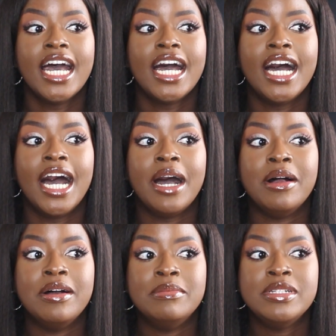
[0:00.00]

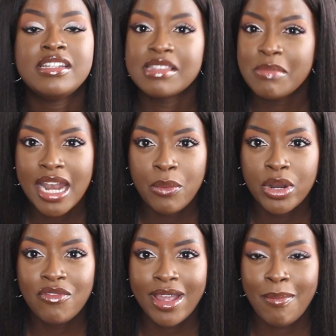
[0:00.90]
Doesn't mean I
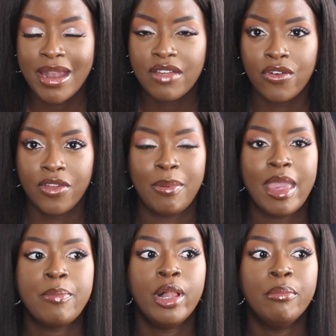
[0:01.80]
wouldn't recommend it for other
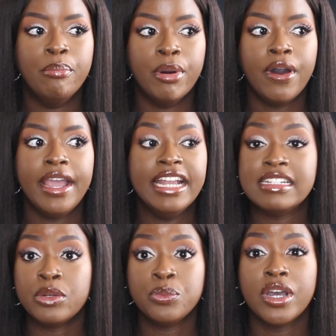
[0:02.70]
people, but it
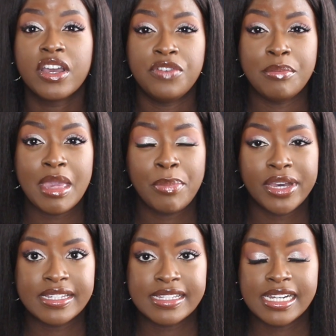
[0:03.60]
didn't work for me
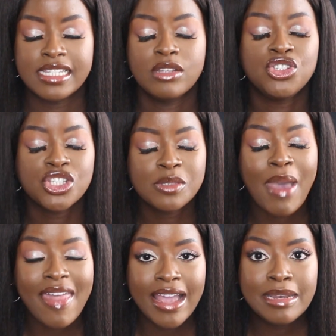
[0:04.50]
personally. So just
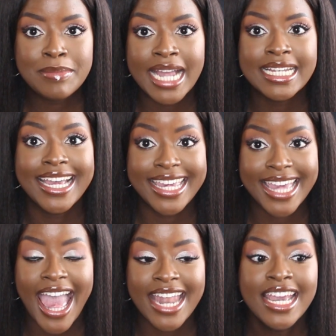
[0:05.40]
bear that in mind
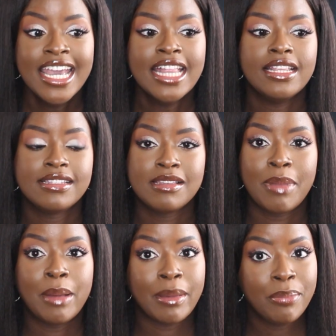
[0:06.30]
again, that this is
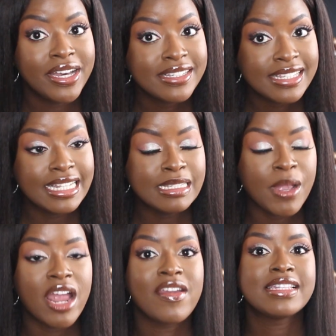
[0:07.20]
about my personal
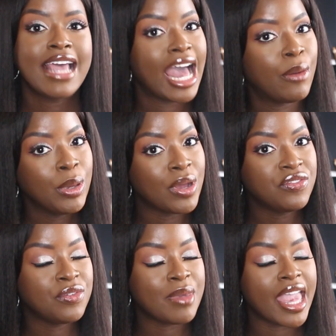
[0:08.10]
experience, how it
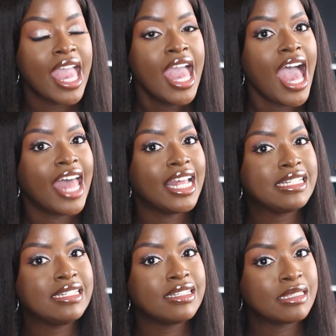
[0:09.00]
went for me, and
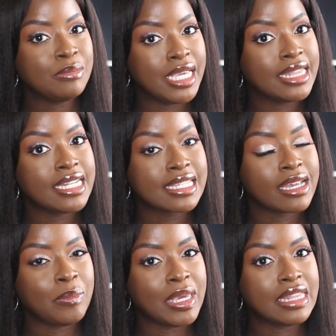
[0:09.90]
that doesn't mean that it's
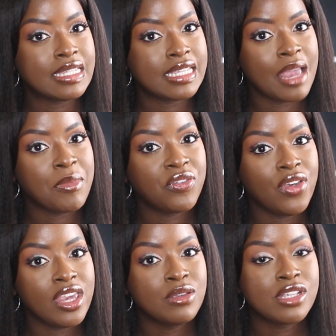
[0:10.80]
going to be the same for
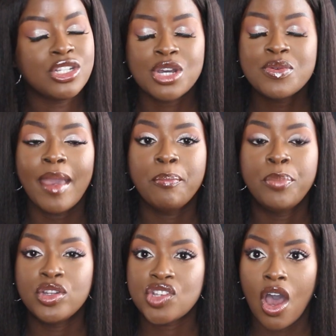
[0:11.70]
you. So don't get
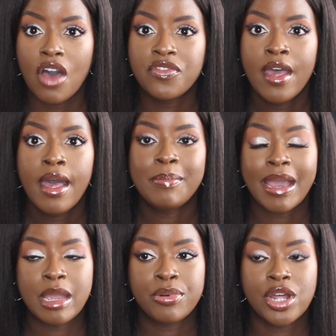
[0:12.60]
put off
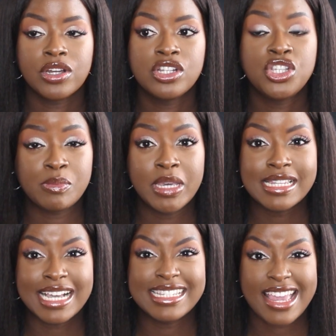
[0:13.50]
by a product just because
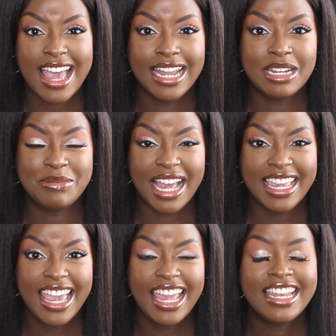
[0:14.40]
I say I don't
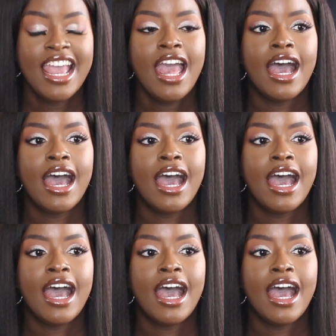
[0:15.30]
like it.